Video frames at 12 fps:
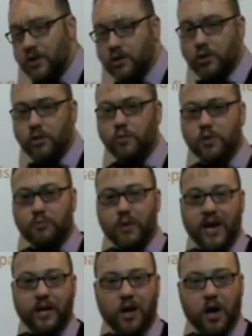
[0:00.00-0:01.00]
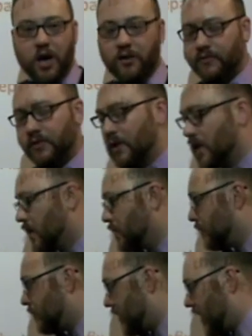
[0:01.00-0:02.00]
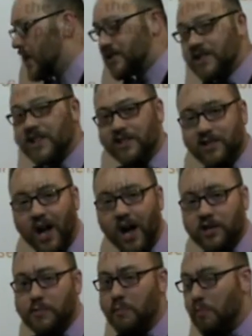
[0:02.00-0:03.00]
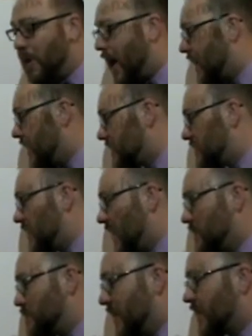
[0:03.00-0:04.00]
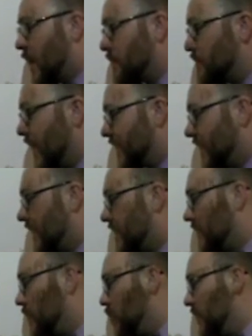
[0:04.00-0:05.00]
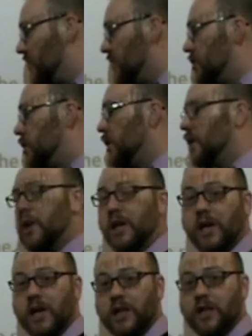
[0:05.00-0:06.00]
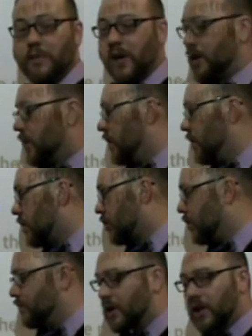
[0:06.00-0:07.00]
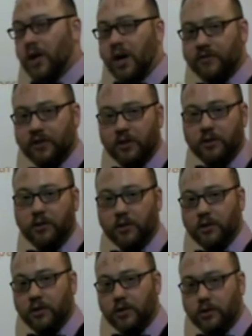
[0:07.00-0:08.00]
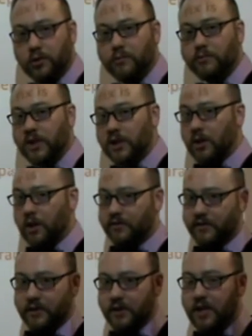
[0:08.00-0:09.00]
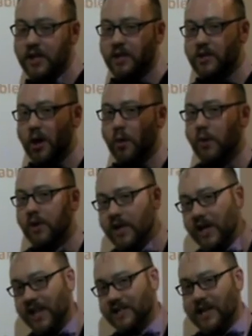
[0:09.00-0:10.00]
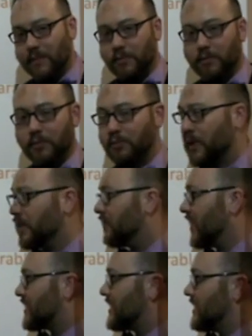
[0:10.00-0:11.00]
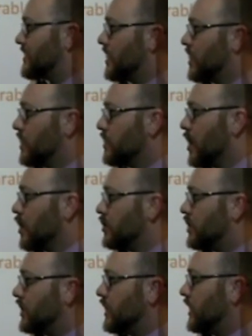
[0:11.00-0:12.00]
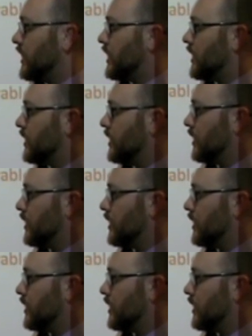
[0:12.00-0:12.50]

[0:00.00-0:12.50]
the rum would break off. And it still does, but it comes back together then with the GE in the middle. Rumgelaufen. Rumgelaufen. So inseparable prefixes, no GE.